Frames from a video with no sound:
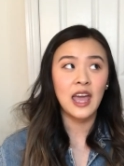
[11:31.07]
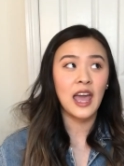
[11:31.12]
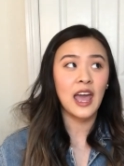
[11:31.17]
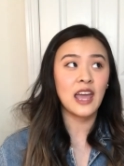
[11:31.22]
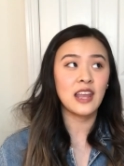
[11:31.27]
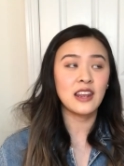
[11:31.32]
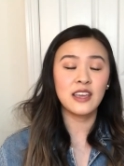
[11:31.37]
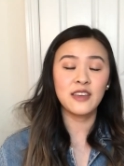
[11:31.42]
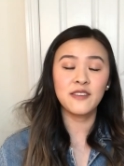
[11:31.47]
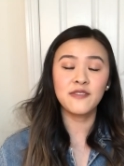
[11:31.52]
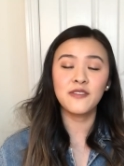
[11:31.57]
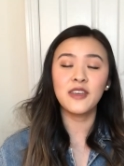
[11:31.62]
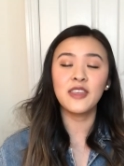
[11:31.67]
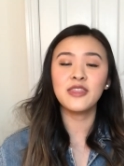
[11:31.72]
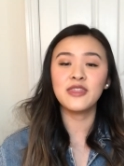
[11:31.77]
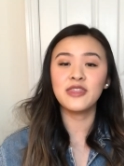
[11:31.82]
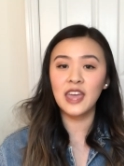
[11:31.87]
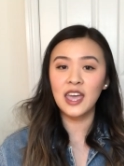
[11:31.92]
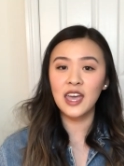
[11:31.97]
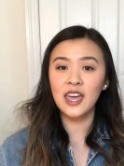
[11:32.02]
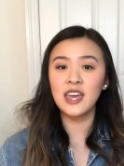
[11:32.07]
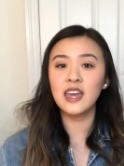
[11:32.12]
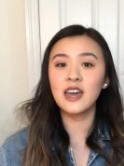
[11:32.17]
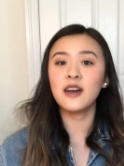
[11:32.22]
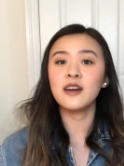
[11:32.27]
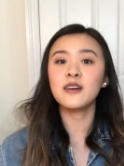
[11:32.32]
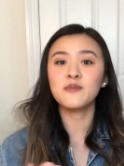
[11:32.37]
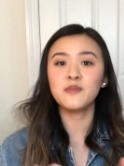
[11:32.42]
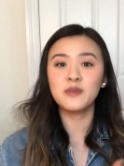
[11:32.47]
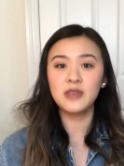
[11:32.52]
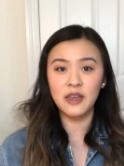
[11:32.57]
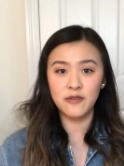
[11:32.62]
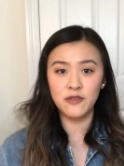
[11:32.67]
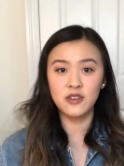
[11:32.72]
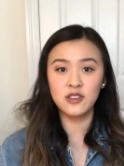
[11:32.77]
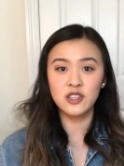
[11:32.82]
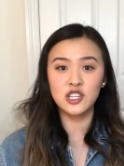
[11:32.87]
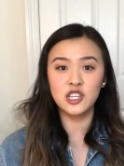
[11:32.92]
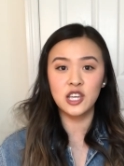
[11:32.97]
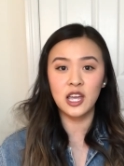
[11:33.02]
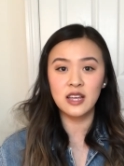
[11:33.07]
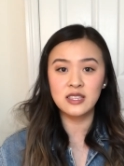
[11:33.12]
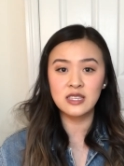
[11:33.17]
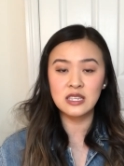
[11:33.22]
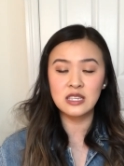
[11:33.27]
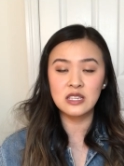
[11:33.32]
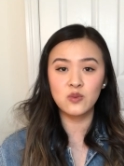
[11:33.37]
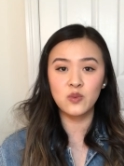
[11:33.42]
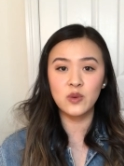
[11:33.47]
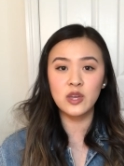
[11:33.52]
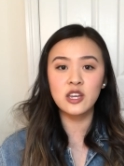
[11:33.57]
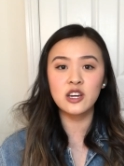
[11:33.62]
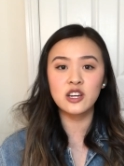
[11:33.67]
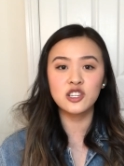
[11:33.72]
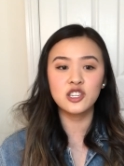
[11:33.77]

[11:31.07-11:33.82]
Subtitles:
And if they give her the chance this week,